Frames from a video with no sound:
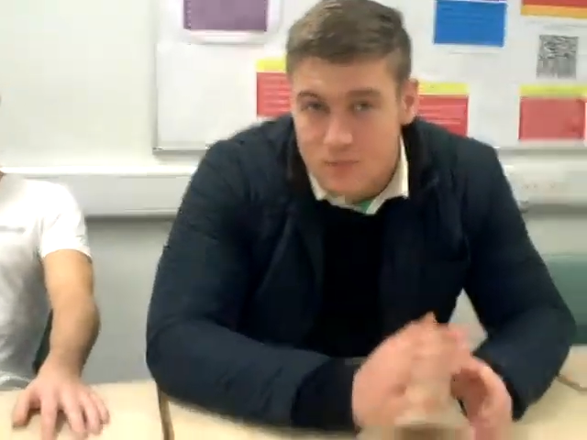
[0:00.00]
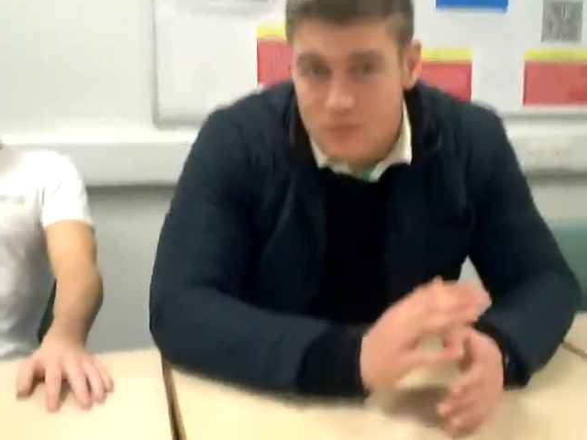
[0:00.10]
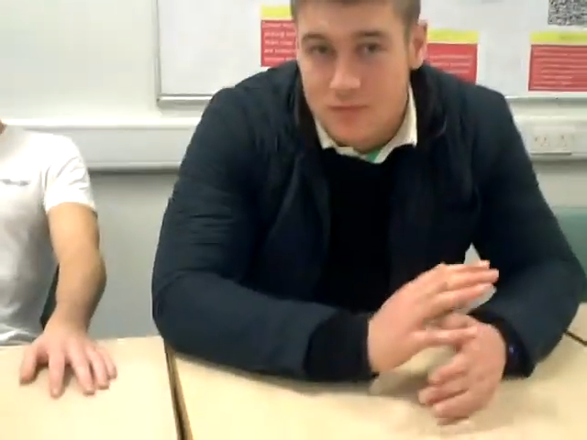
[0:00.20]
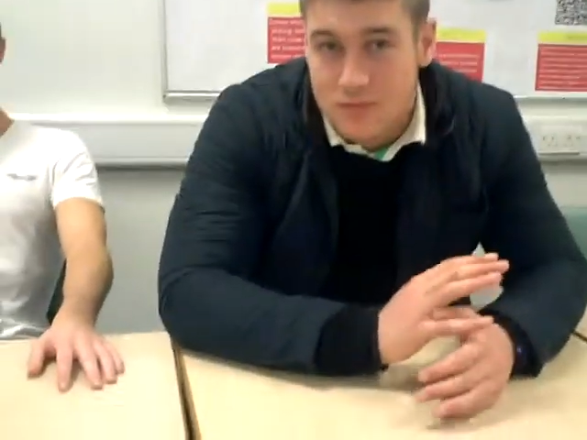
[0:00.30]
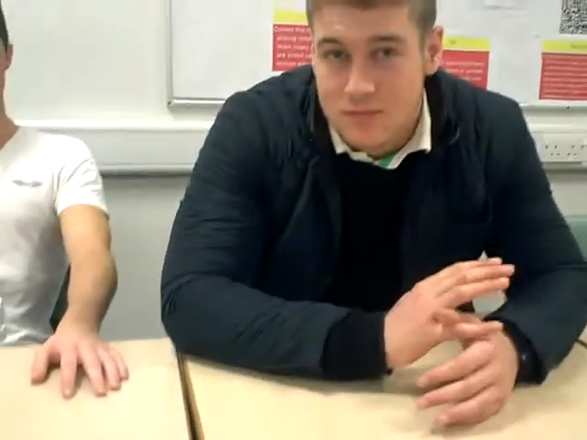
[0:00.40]

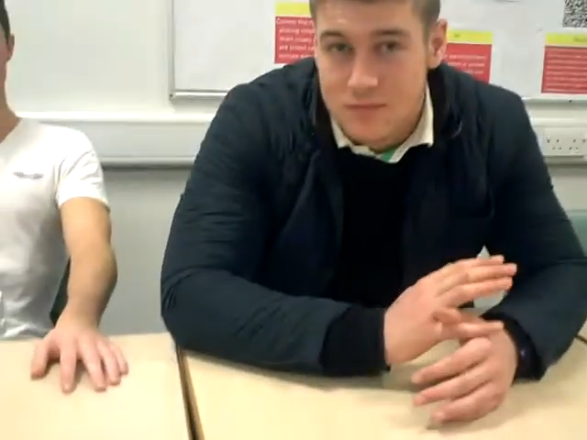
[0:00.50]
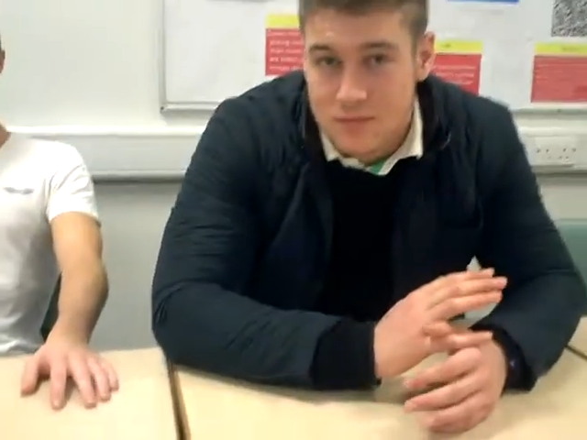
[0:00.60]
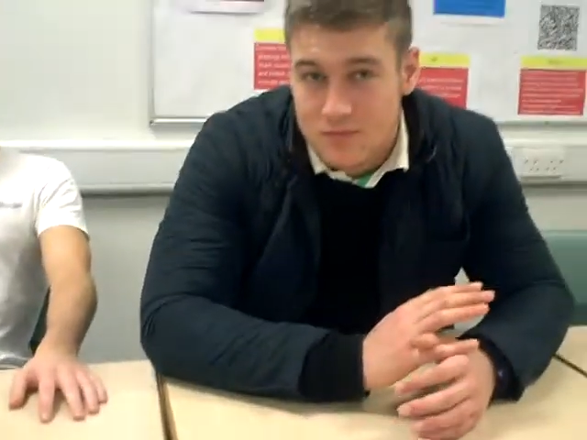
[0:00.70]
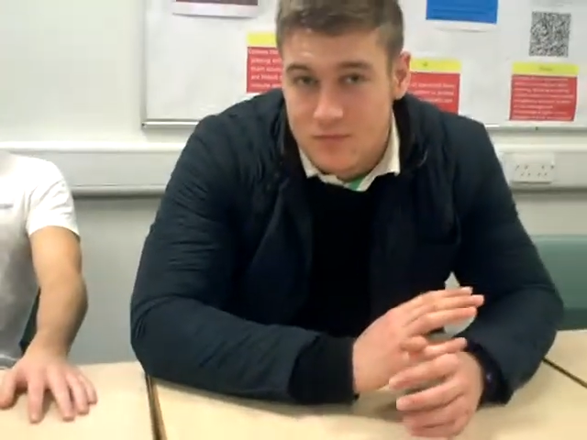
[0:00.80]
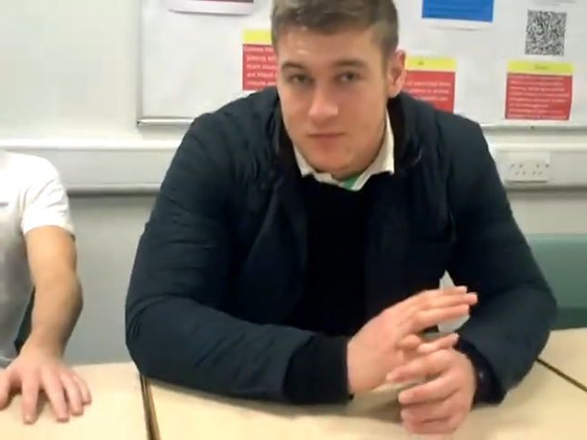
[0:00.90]
Or
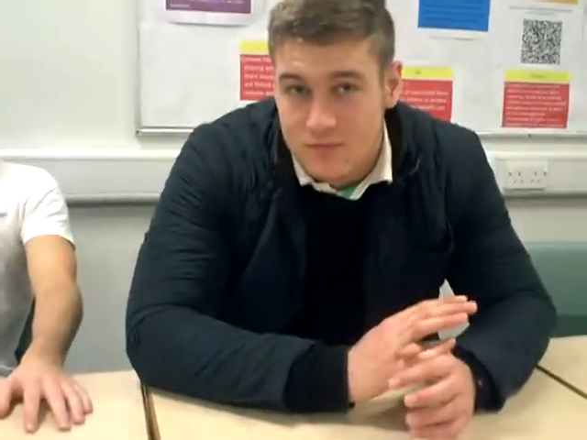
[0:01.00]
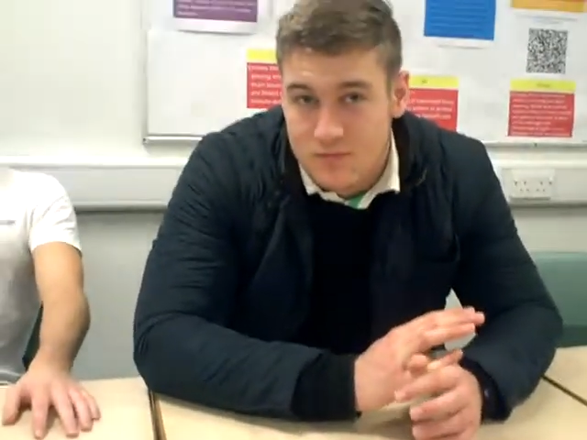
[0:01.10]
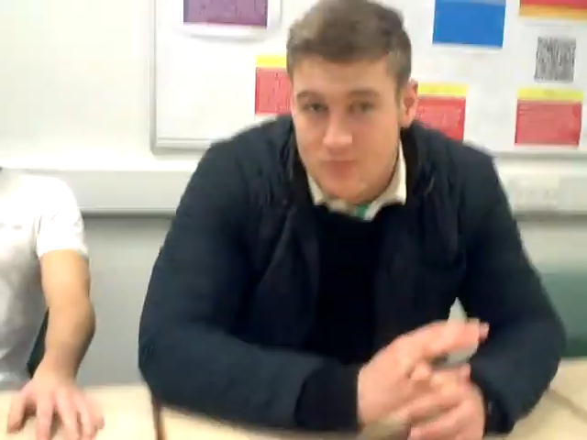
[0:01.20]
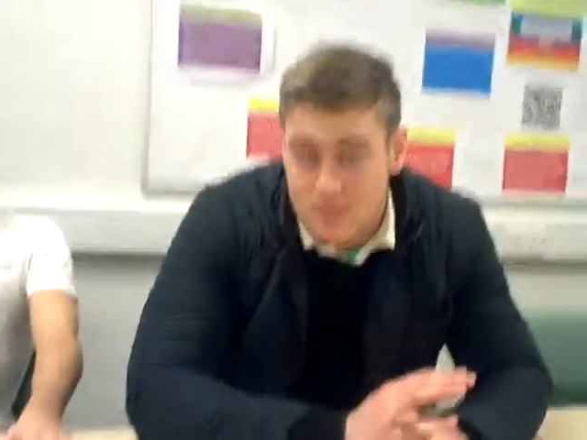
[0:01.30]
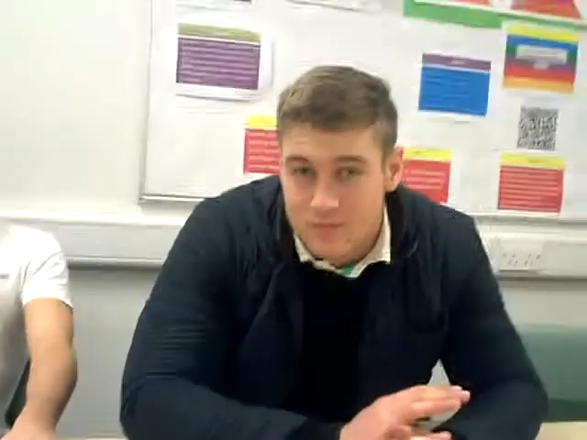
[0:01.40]

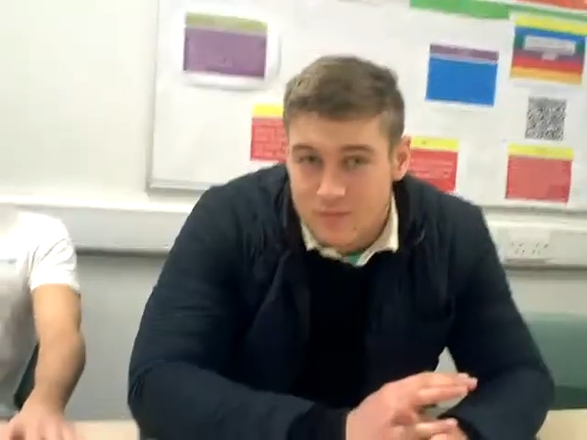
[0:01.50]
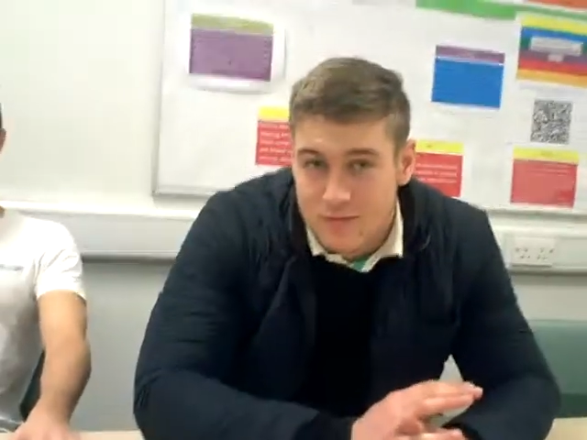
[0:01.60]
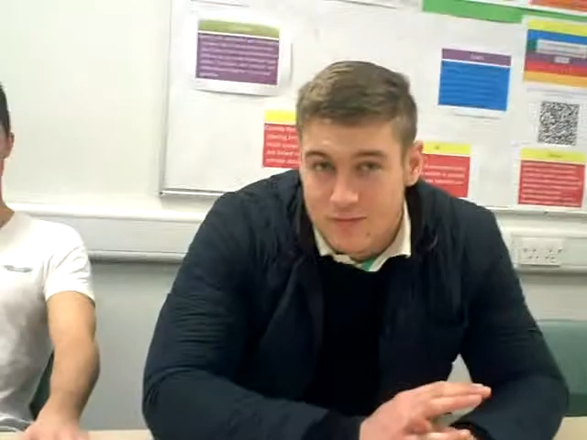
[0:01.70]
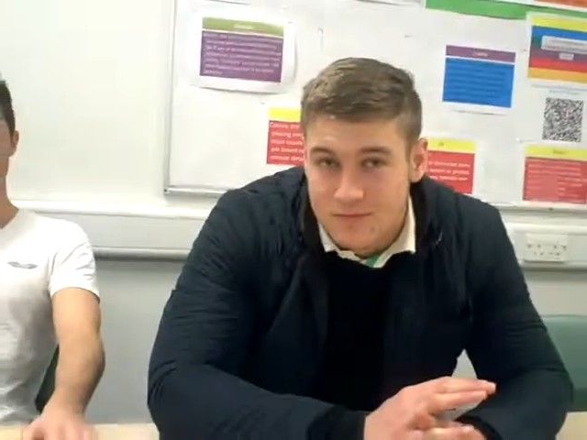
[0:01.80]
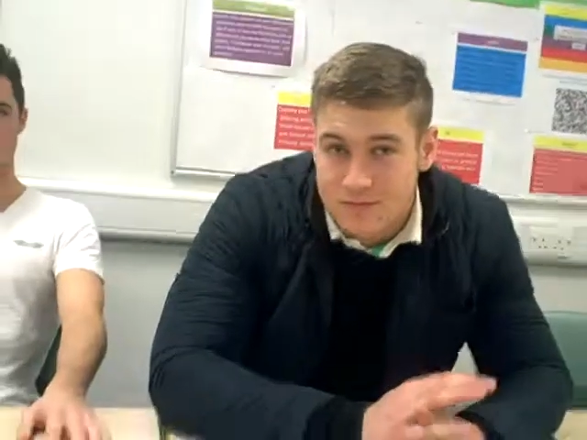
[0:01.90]
what's the other word
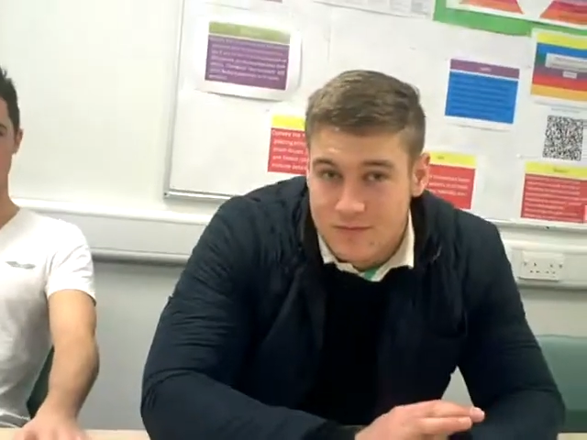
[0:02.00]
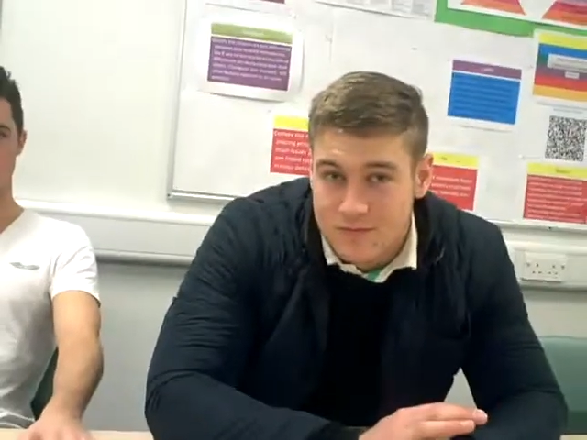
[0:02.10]
begin with an